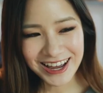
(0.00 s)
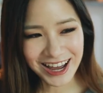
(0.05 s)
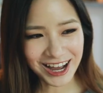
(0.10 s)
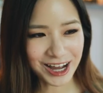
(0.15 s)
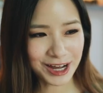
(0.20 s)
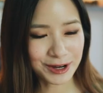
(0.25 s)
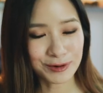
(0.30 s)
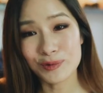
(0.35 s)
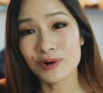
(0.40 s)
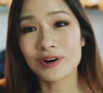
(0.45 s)

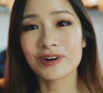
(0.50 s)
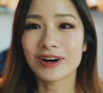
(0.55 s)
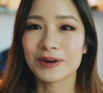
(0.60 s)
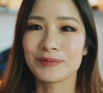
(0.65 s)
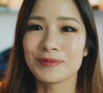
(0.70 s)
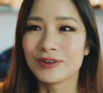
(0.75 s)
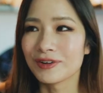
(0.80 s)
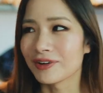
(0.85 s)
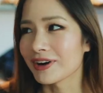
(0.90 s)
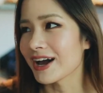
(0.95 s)
Uh, well,
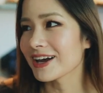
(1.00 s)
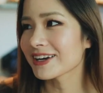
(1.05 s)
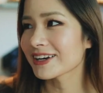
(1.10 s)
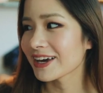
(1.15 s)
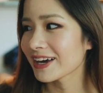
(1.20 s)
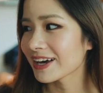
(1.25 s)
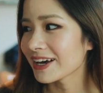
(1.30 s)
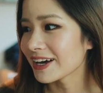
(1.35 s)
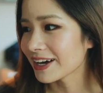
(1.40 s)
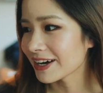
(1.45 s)
look, I
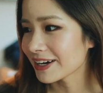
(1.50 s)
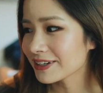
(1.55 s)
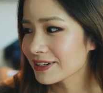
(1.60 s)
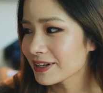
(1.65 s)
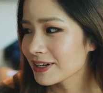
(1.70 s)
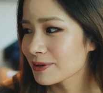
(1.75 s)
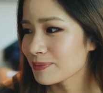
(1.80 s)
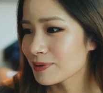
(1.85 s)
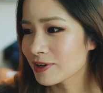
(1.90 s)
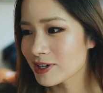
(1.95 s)
can,
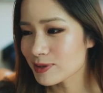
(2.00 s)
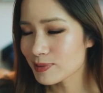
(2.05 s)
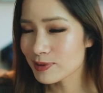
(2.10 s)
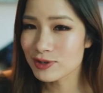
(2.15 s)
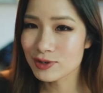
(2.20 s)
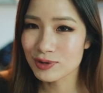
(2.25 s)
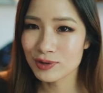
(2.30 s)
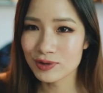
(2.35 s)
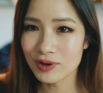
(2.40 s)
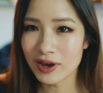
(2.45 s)
because we
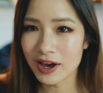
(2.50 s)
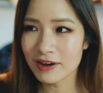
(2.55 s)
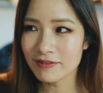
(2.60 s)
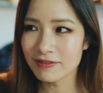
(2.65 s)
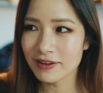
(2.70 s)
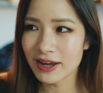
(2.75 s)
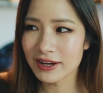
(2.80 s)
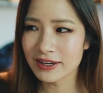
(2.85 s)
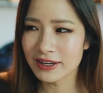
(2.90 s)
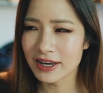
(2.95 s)
do have
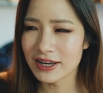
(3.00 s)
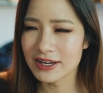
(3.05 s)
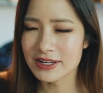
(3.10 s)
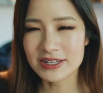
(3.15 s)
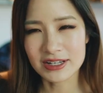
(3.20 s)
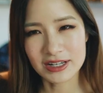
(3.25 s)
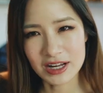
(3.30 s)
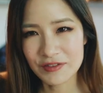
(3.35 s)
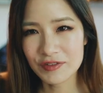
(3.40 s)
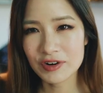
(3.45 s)
like a
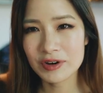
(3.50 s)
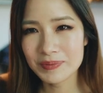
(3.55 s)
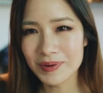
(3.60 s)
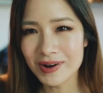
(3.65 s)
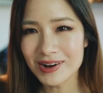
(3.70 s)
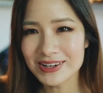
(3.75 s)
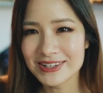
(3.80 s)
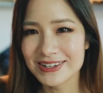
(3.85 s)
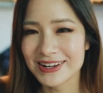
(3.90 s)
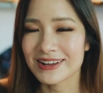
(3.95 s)
delivery
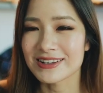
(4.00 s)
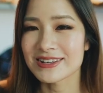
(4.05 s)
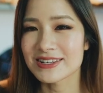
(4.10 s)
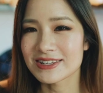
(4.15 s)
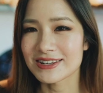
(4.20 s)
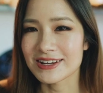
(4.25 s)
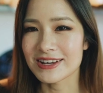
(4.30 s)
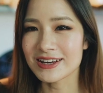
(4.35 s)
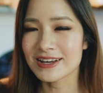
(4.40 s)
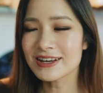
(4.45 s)
box
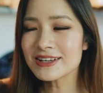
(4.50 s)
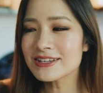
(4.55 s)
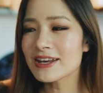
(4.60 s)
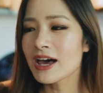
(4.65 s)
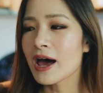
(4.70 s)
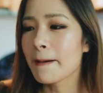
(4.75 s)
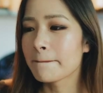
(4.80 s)
downstairs,